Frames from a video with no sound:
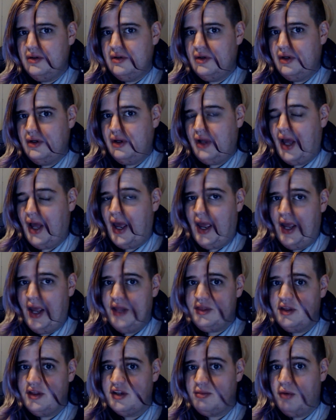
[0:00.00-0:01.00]
I hate
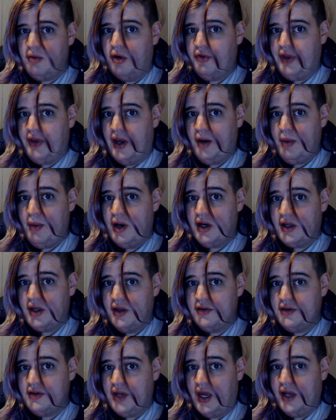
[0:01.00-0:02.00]
that small town America
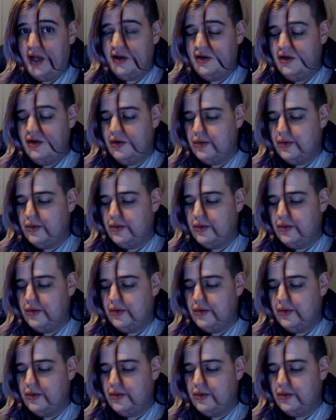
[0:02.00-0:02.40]
is dying too.